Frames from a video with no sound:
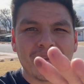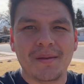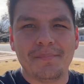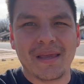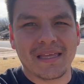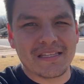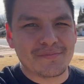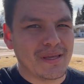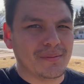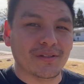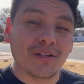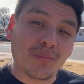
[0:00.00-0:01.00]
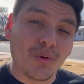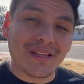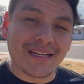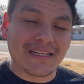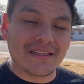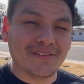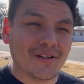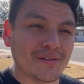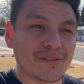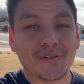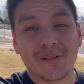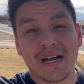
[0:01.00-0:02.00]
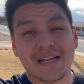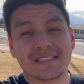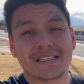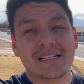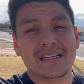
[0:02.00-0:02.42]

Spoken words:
making this baby look more like an Evo. So you guys,